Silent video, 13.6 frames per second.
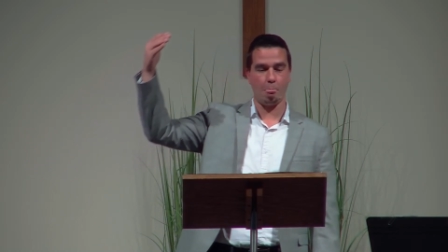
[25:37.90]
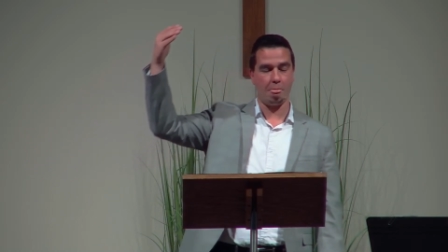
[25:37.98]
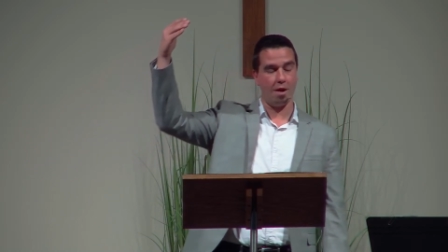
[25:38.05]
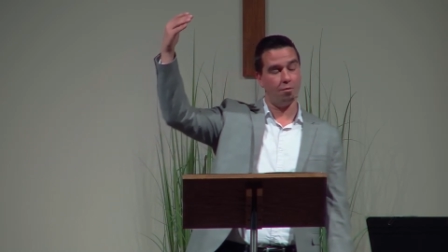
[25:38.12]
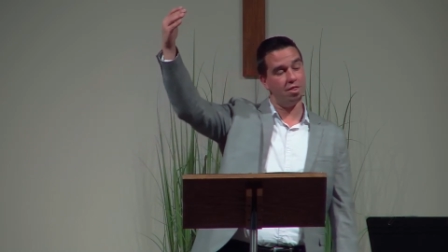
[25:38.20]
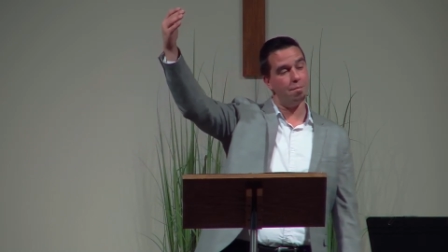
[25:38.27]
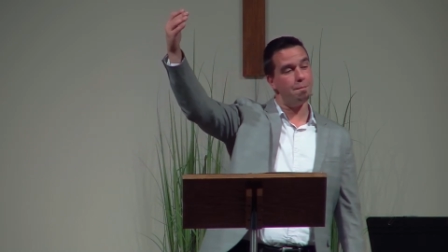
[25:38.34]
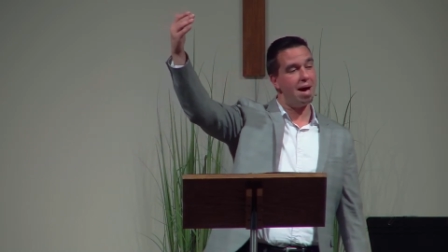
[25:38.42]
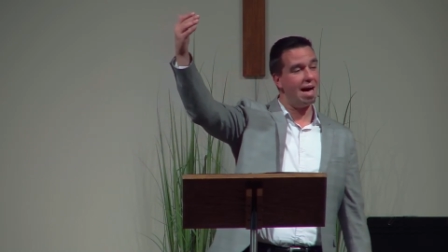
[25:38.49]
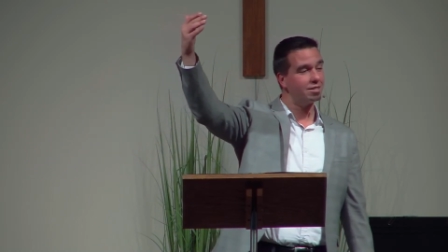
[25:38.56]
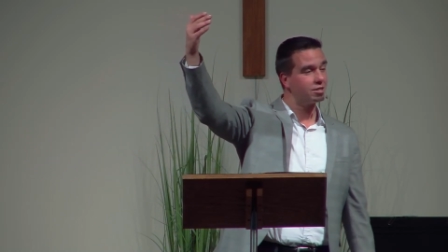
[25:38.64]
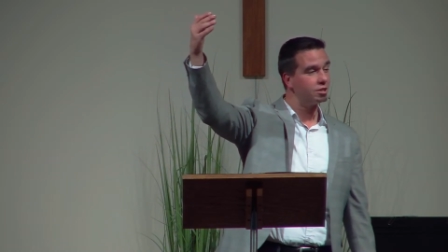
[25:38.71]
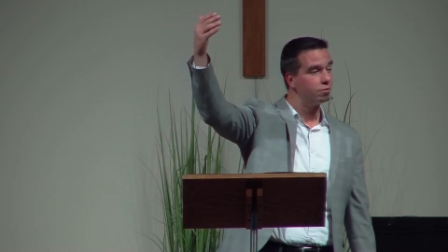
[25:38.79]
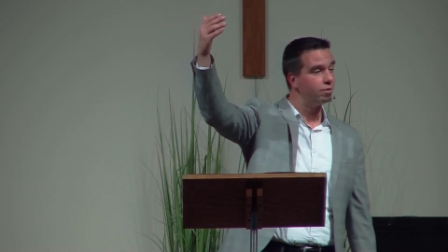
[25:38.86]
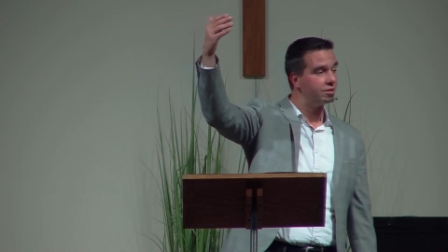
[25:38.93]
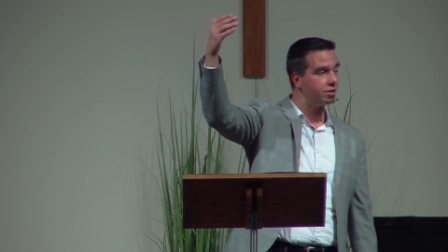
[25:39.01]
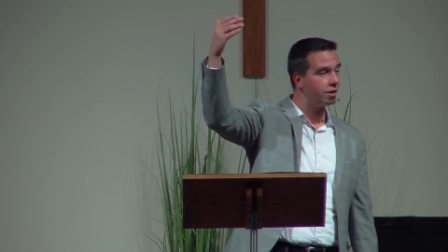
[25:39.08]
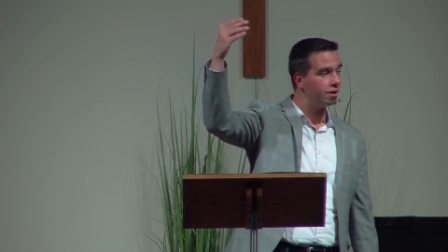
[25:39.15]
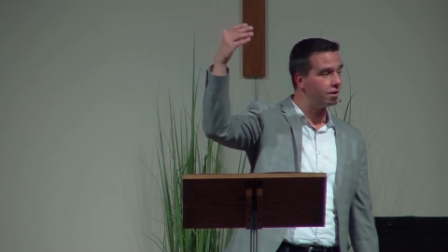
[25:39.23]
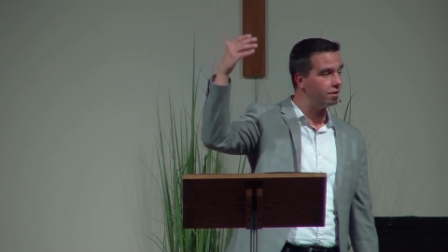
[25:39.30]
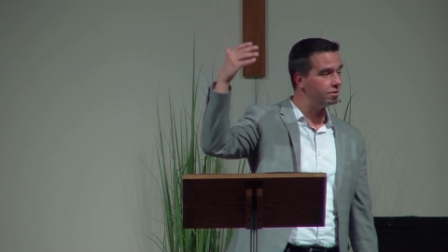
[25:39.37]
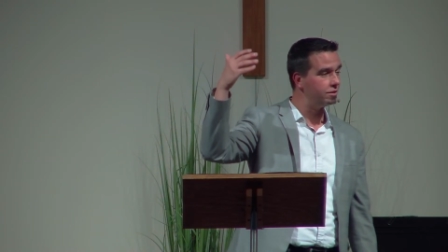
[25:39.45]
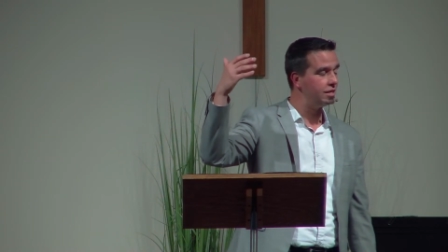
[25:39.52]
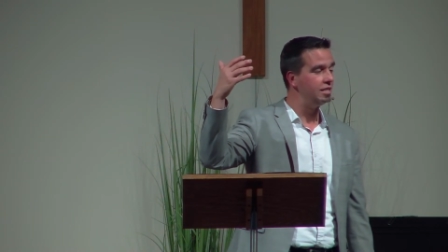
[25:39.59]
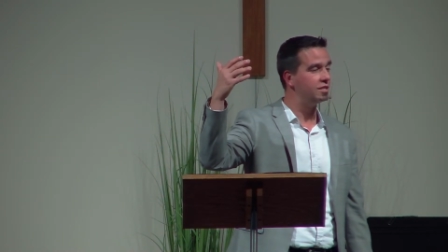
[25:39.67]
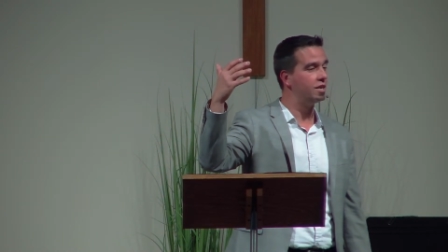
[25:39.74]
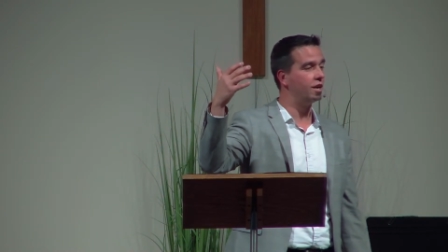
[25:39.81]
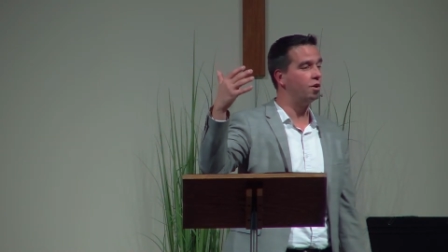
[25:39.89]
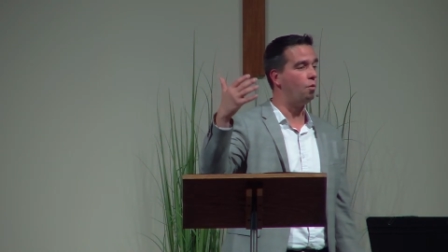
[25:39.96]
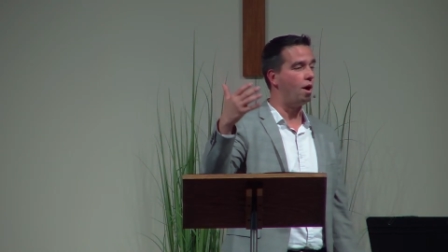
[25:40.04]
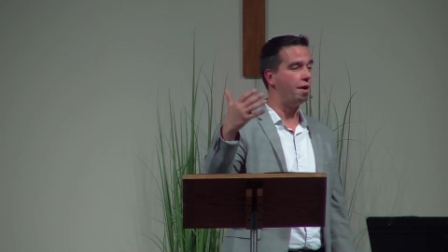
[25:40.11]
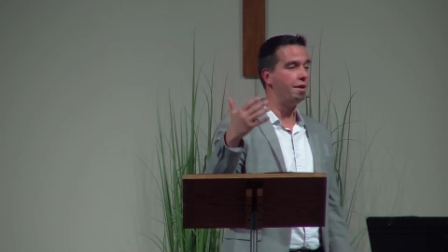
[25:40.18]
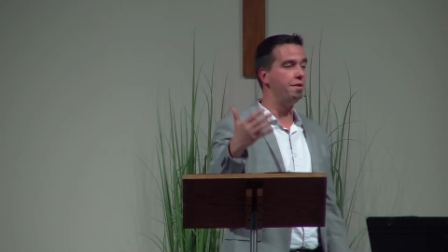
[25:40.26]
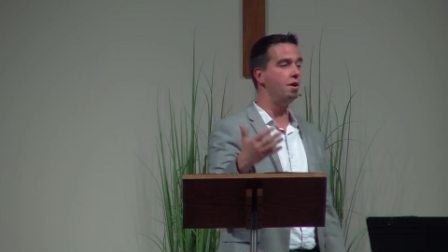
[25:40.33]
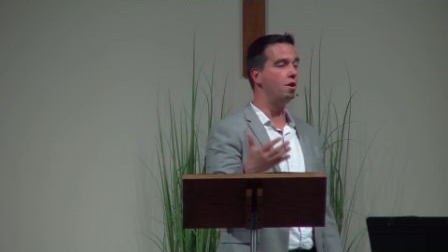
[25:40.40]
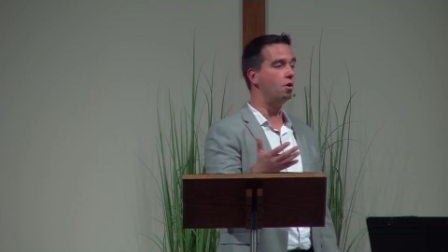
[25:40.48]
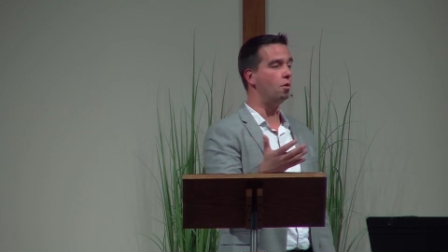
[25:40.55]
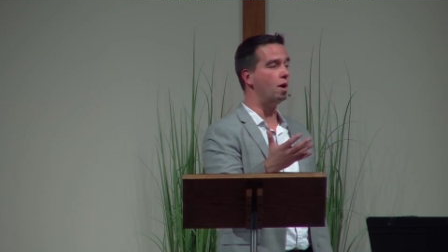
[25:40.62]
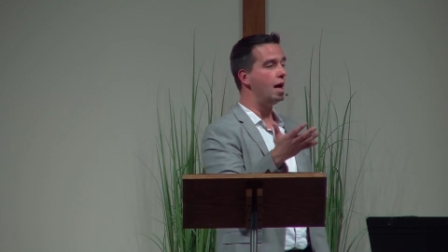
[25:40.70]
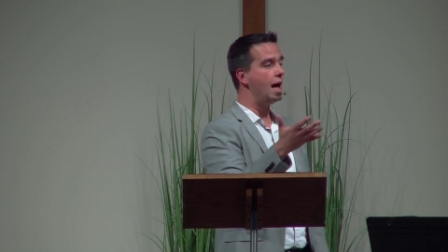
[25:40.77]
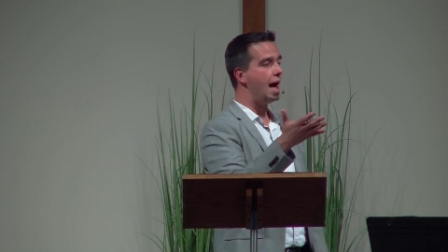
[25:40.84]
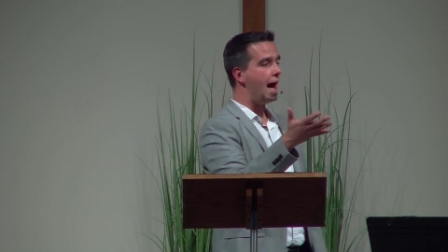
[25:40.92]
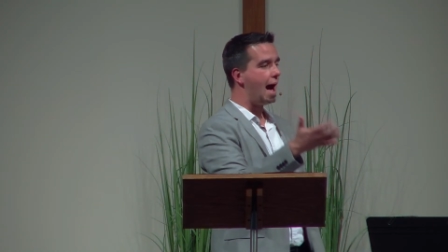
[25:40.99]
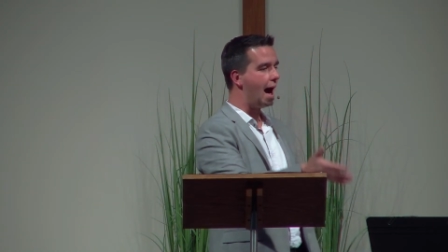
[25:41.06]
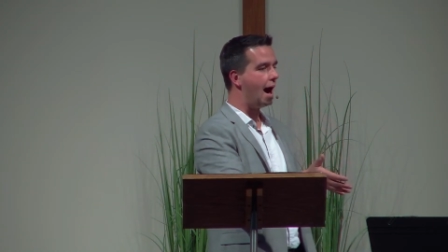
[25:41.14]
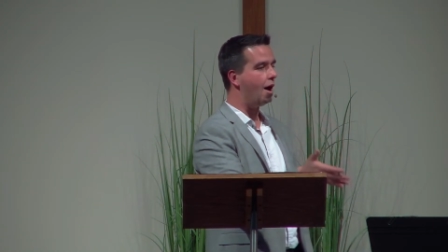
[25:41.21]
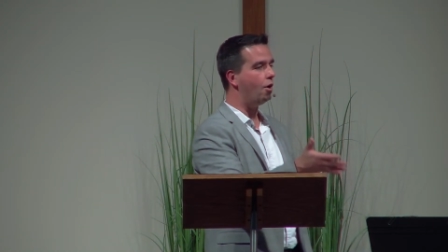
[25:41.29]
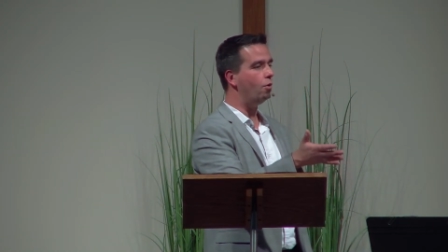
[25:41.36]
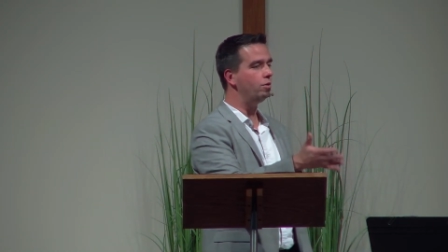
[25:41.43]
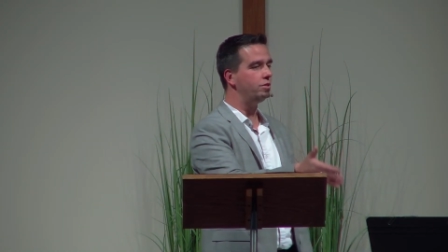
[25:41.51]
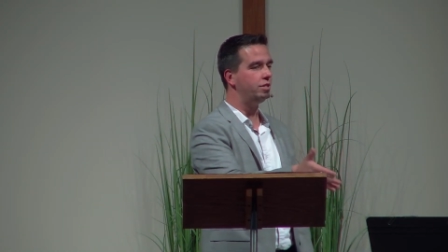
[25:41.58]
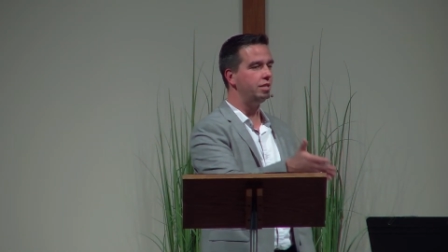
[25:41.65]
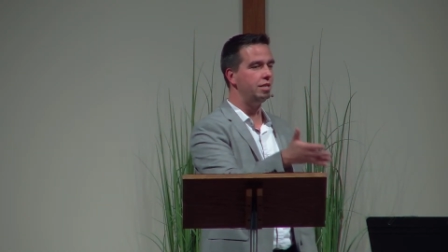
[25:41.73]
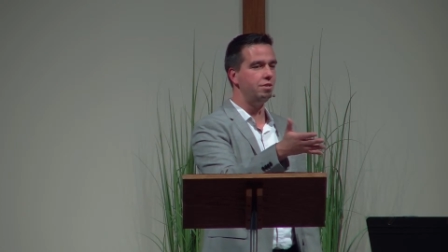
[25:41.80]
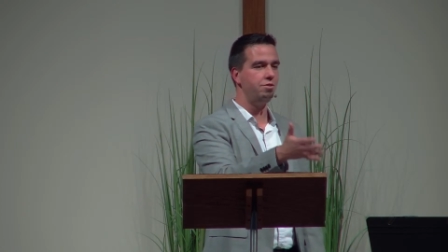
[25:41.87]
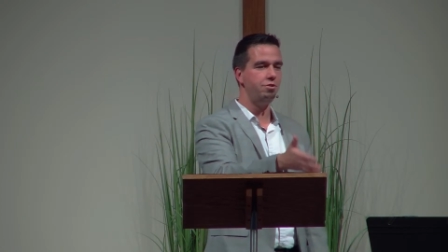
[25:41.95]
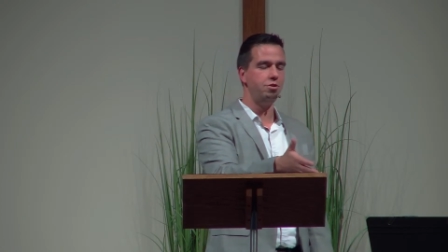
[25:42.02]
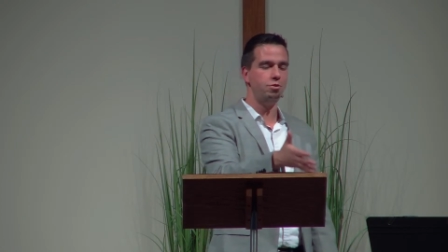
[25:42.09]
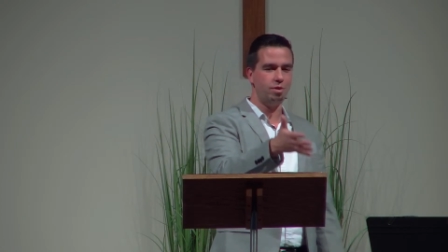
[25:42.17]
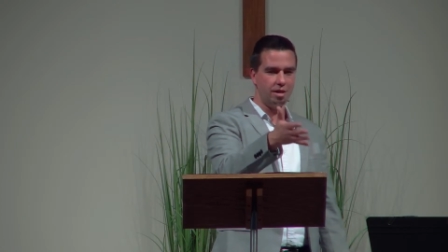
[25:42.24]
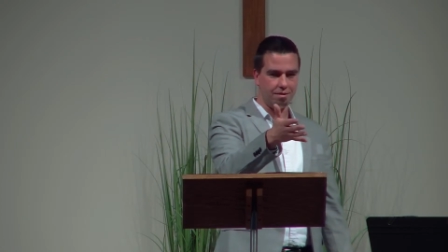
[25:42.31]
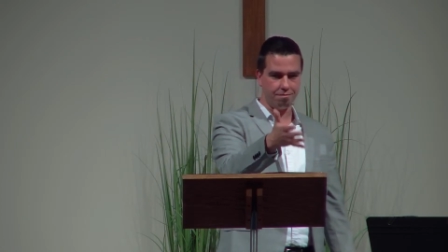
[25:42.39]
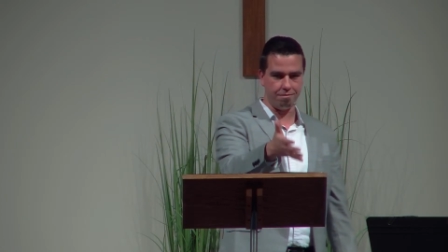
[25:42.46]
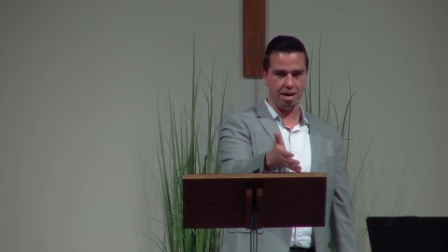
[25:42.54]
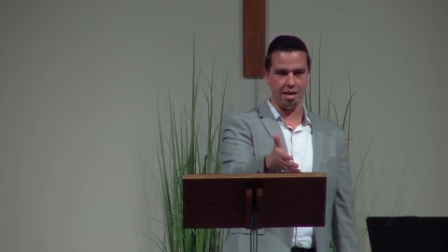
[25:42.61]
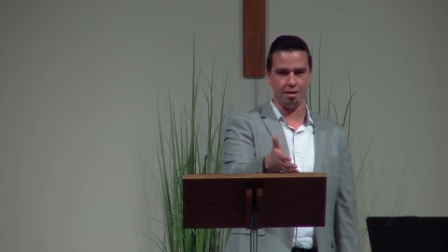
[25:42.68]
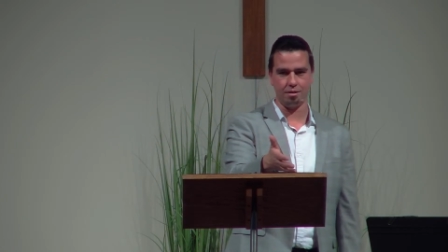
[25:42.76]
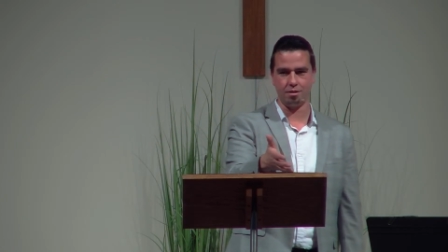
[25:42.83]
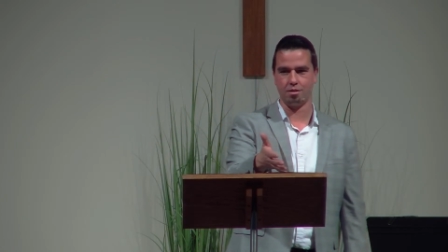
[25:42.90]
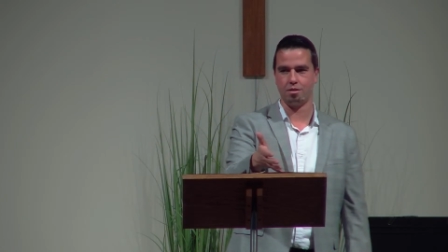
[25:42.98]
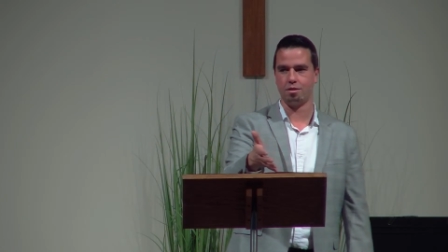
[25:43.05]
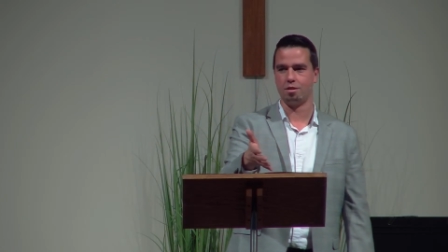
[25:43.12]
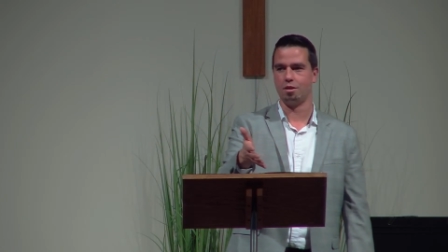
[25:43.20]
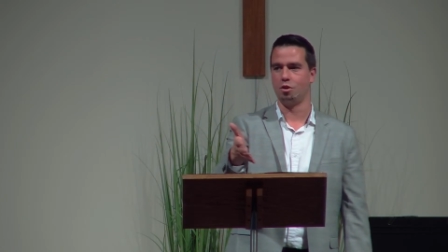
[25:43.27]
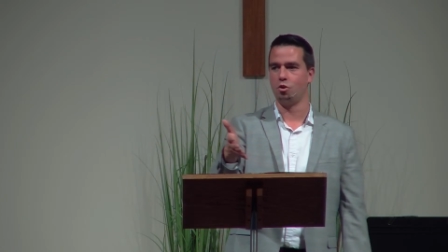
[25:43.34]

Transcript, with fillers: And when the master returns, he's going to want to know how did you invest